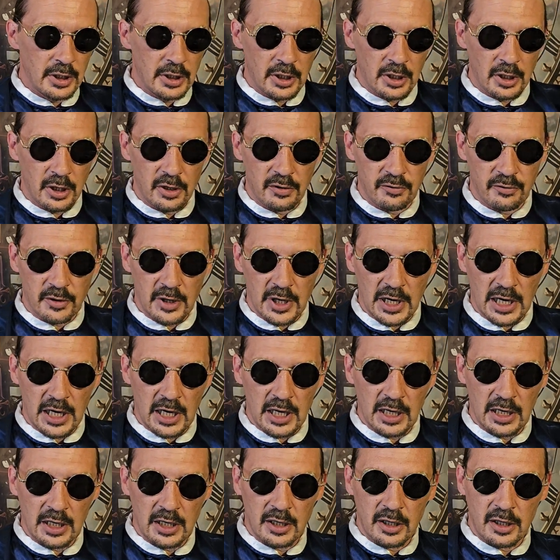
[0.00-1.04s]
over our
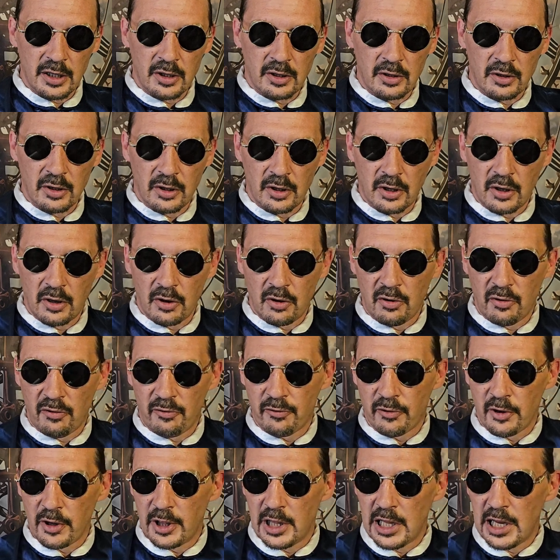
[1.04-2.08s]

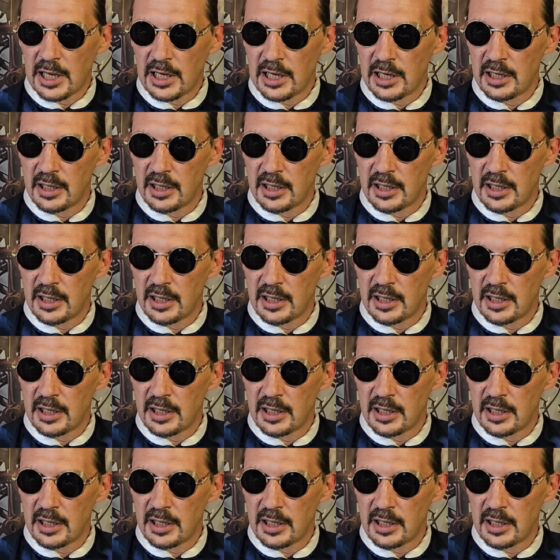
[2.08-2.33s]
front leg,